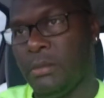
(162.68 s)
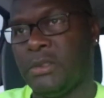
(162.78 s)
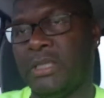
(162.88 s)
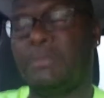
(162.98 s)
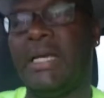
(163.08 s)

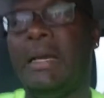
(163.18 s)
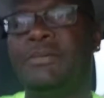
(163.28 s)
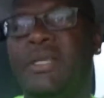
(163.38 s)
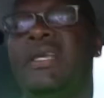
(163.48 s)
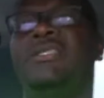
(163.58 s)
sometimes
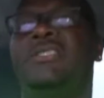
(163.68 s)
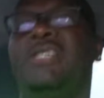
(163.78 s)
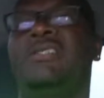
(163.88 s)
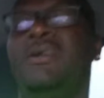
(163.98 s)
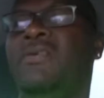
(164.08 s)
things
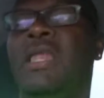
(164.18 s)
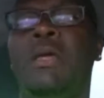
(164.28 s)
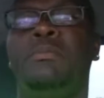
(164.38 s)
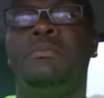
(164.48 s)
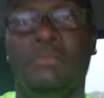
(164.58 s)
just
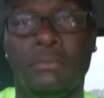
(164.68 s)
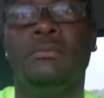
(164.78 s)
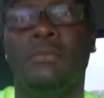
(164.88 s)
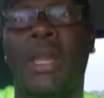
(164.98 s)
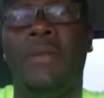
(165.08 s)
develop
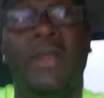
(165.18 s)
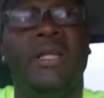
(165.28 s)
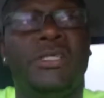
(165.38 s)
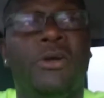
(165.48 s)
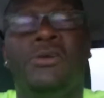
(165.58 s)
and then
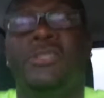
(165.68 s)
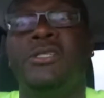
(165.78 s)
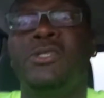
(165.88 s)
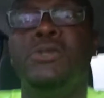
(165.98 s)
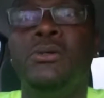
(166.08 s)
it turns
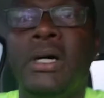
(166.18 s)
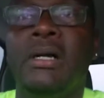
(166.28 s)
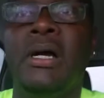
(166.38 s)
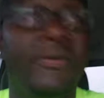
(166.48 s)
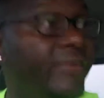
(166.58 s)
into
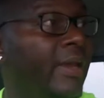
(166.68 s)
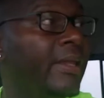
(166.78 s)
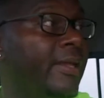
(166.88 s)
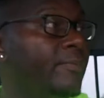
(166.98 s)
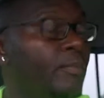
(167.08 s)
a
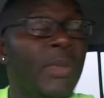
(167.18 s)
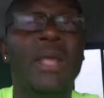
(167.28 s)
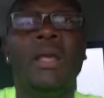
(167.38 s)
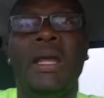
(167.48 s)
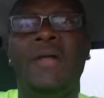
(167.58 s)
felony.
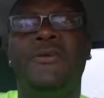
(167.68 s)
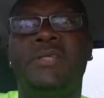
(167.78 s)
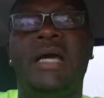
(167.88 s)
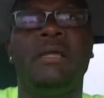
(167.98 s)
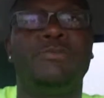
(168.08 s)
Other
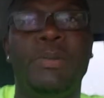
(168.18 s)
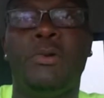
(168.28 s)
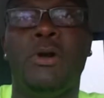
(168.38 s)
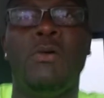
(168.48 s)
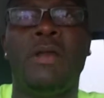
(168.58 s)
times people
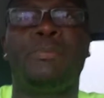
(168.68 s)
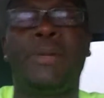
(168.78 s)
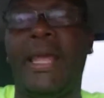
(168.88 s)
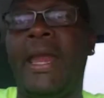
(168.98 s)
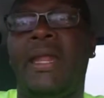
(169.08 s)
go out and
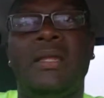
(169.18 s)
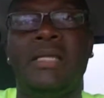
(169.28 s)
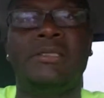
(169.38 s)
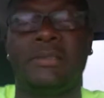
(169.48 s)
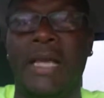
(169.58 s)
plan it and
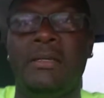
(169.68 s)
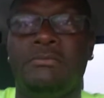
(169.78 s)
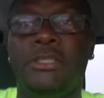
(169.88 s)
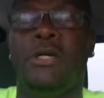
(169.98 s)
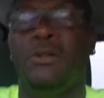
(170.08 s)
let's
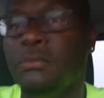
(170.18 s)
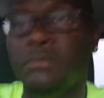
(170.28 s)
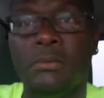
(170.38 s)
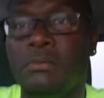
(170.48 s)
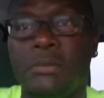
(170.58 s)

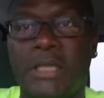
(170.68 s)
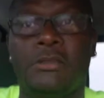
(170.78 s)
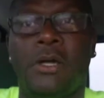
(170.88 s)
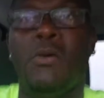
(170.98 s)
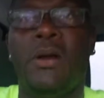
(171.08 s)

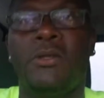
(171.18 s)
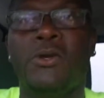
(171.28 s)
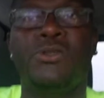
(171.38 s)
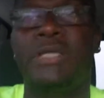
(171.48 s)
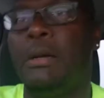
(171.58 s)
go out and
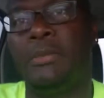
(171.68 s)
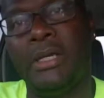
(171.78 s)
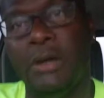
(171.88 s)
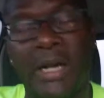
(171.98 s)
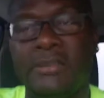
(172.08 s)
do
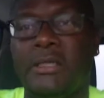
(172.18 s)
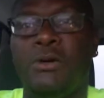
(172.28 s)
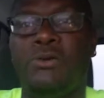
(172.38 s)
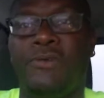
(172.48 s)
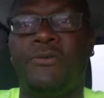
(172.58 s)
something. That's a
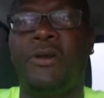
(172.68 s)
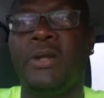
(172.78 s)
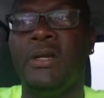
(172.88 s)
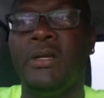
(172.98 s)
whole different,